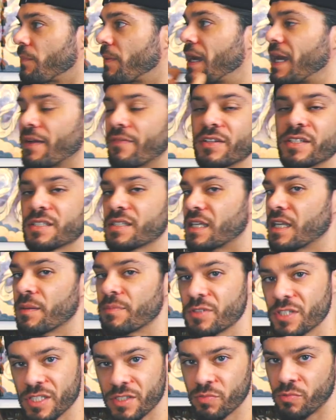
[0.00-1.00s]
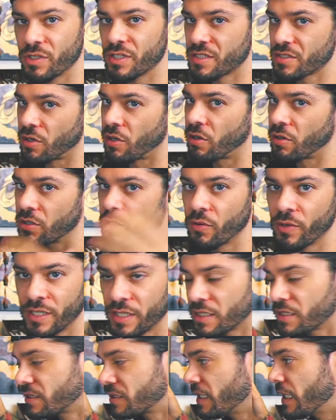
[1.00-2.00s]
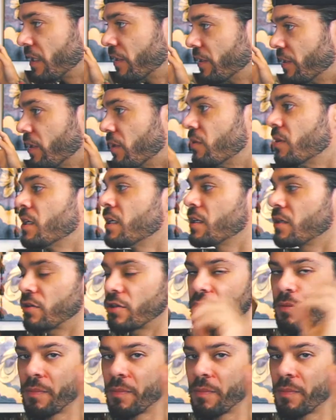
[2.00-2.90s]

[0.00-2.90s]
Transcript: I have it set up just where it's all going to the stereo or the